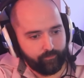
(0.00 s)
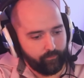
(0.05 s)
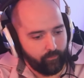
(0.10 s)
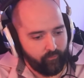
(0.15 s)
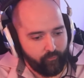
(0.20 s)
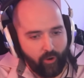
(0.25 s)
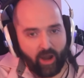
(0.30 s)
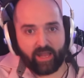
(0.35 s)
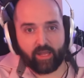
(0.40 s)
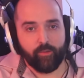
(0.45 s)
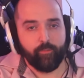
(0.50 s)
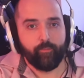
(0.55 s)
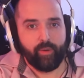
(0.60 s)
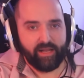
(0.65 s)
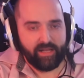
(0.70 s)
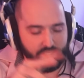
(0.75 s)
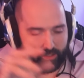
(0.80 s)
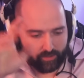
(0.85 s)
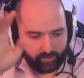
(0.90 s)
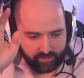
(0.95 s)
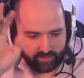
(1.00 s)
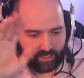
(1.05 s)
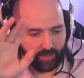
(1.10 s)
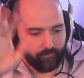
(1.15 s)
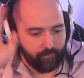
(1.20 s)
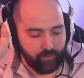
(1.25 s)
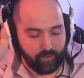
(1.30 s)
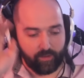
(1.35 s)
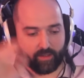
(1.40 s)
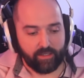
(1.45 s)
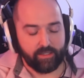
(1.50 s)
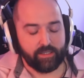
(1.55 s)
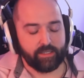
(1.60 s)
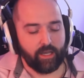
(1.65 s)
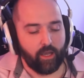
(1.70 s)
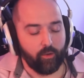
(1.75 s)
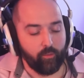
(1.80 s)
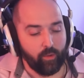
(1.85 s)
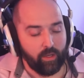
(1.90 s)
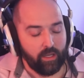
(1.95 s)
rack and pinions and everything.
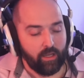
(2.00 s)
So